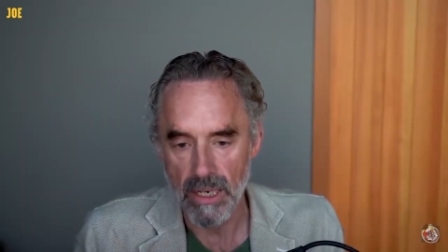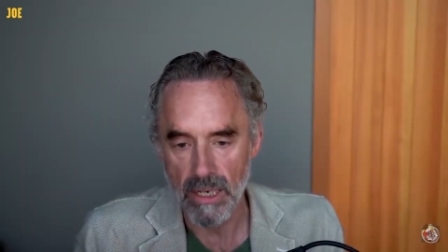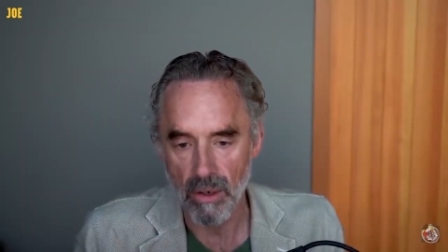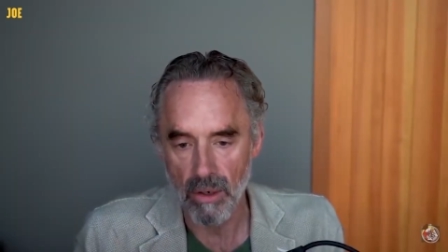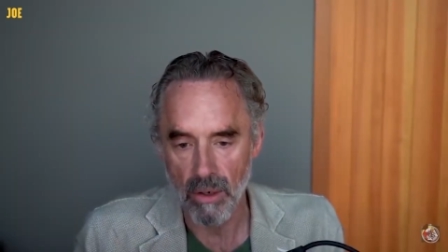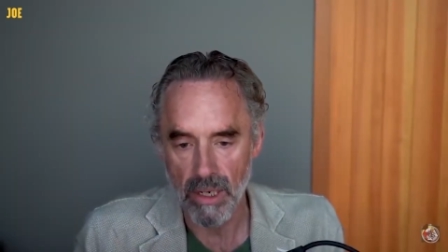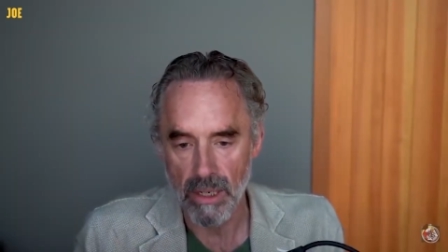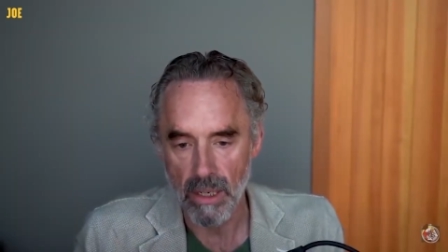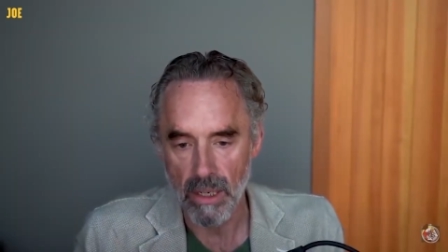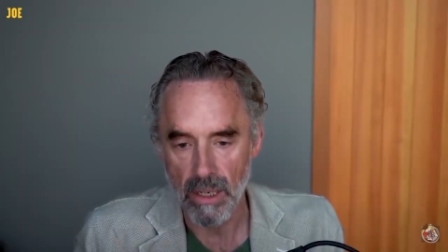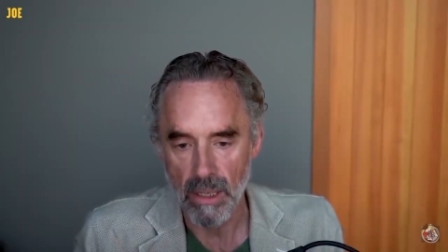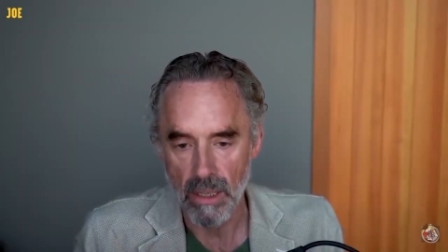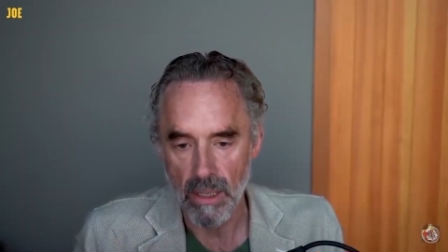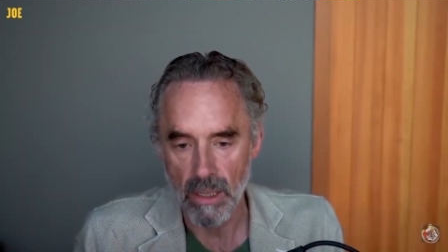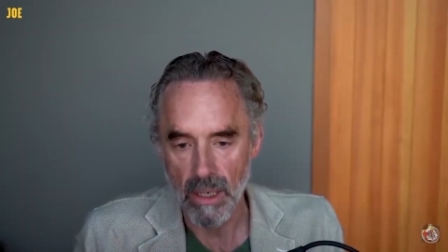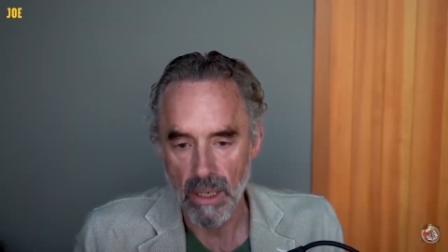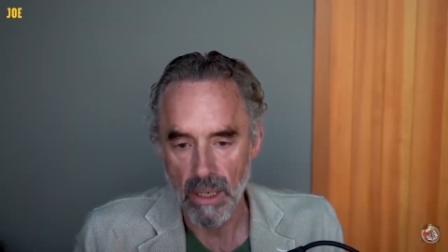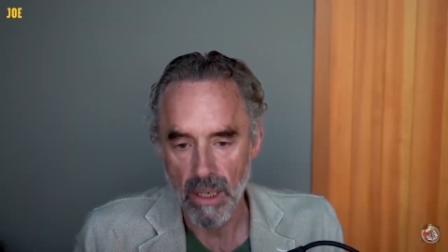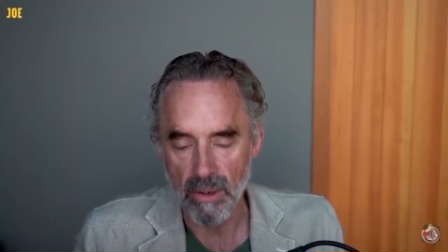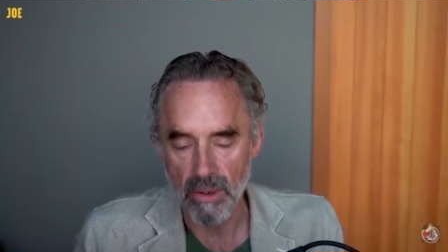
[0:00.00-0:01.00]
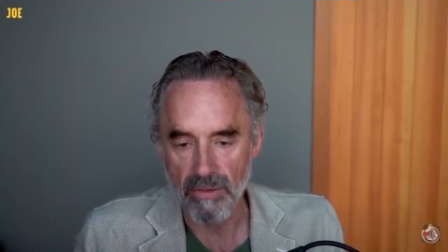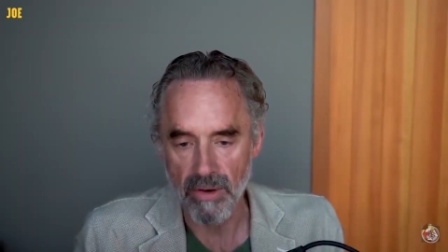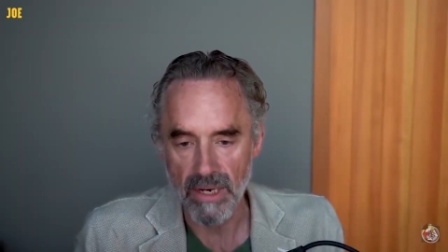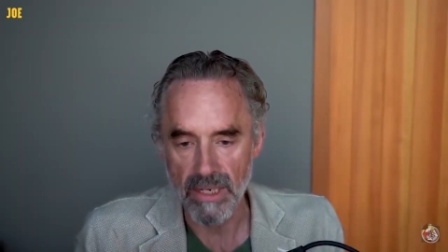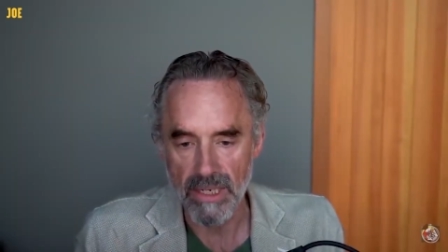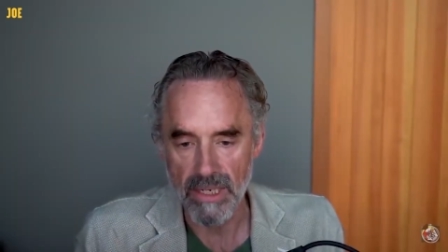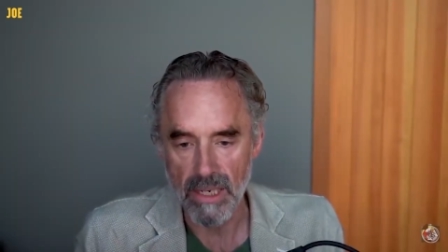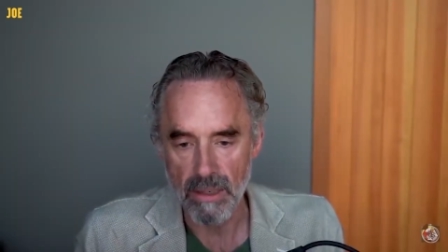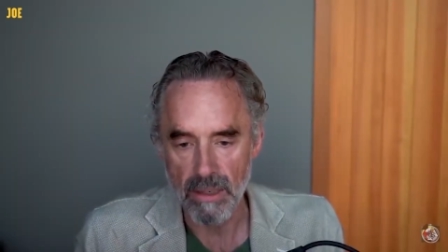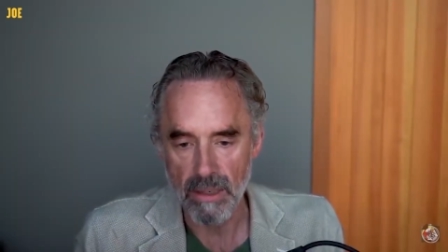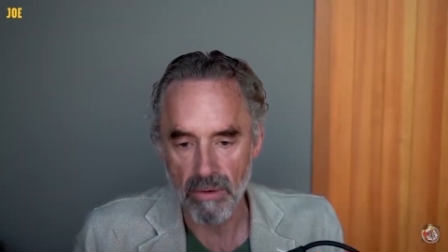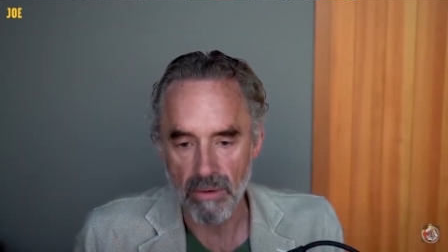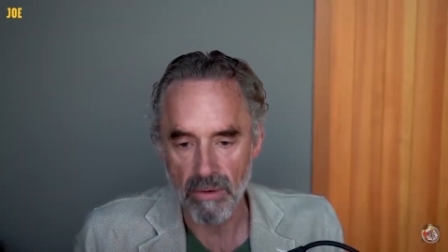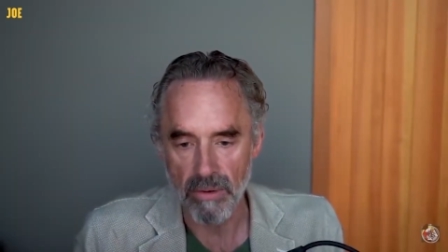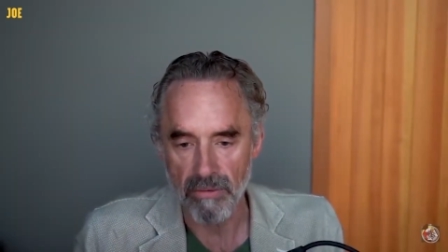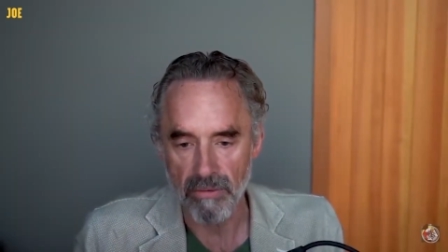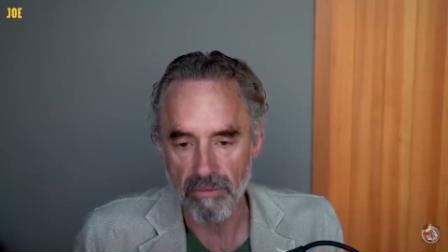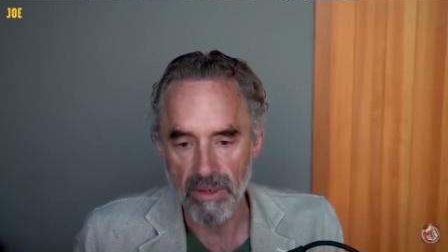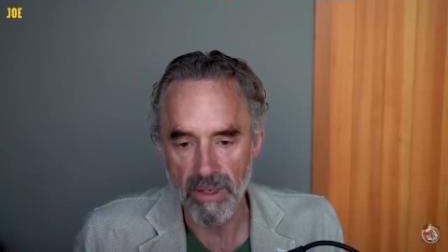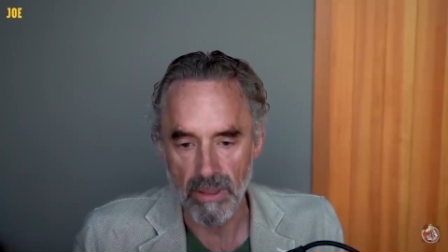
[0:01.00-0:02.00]
God, how about if I take him out in
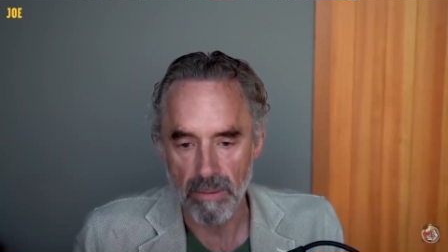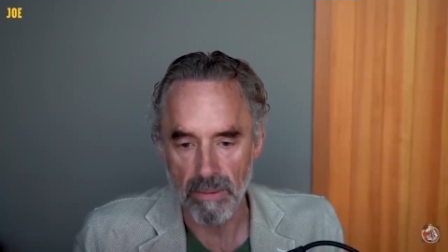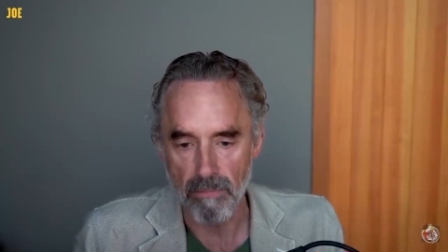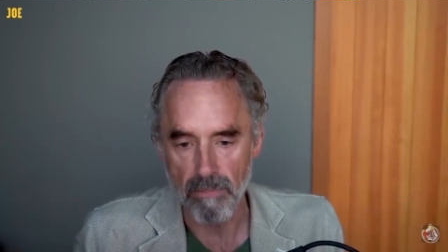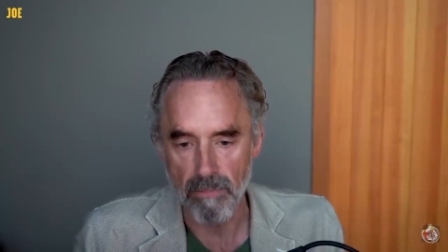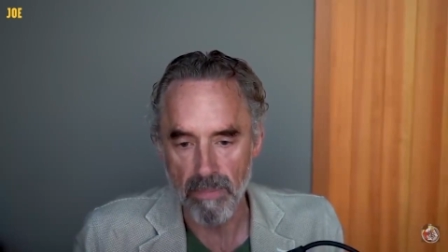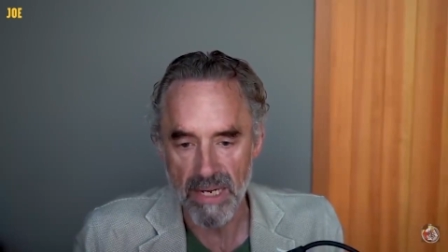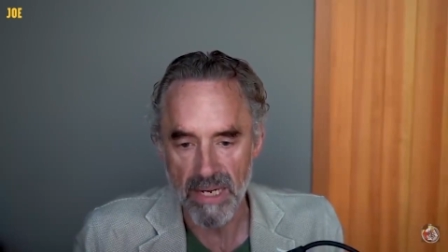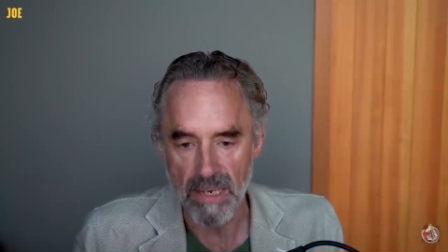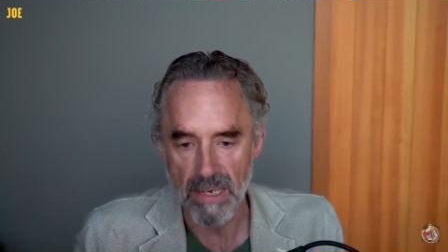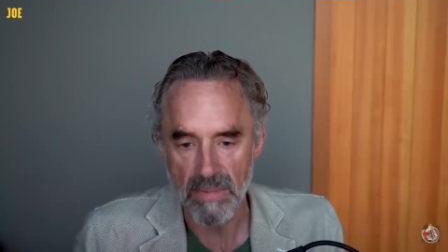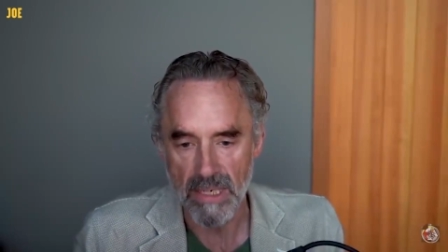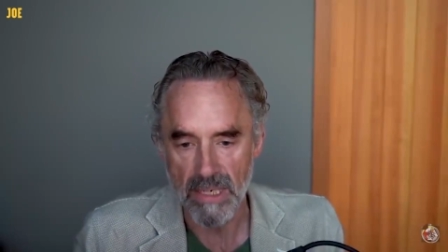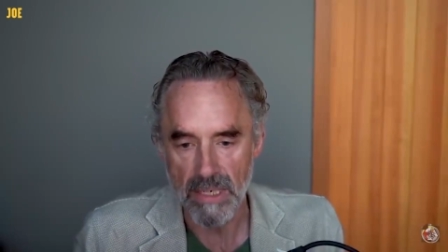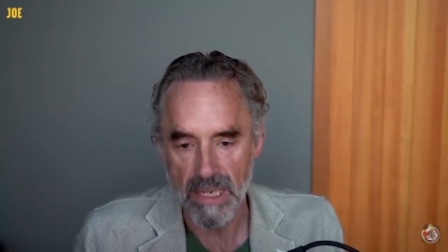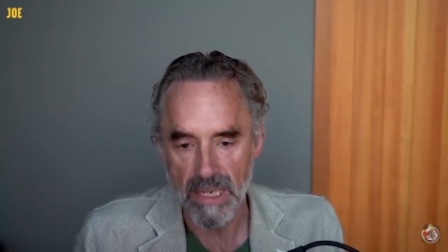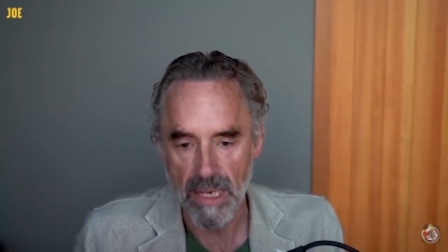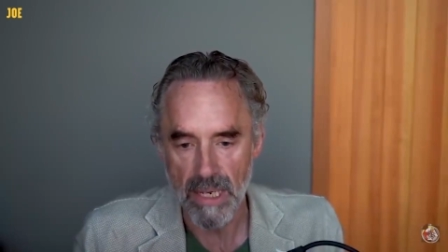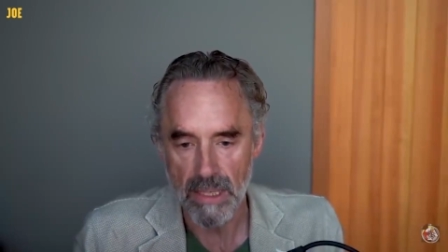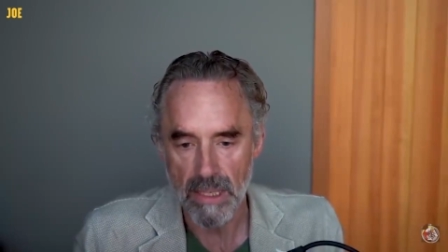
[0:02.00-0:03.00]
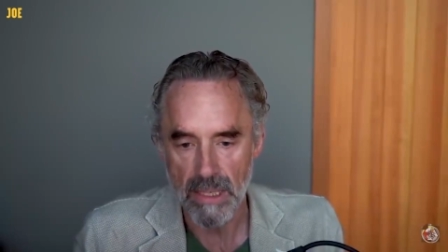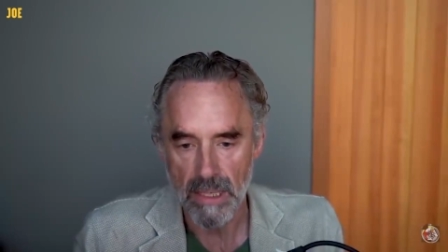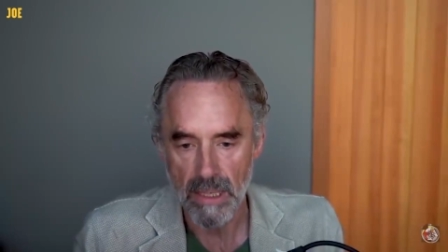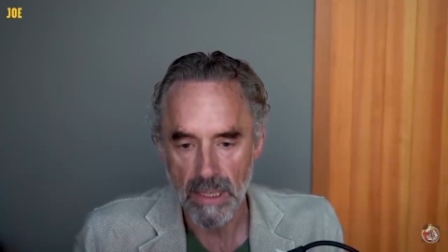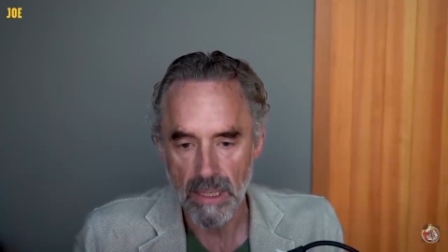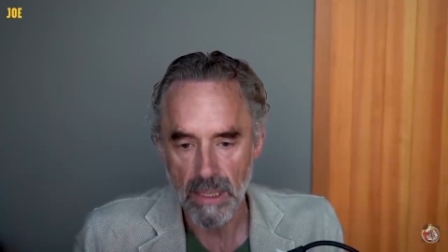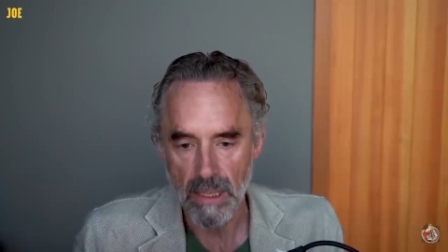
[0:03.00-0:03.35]
the field and beat him to death?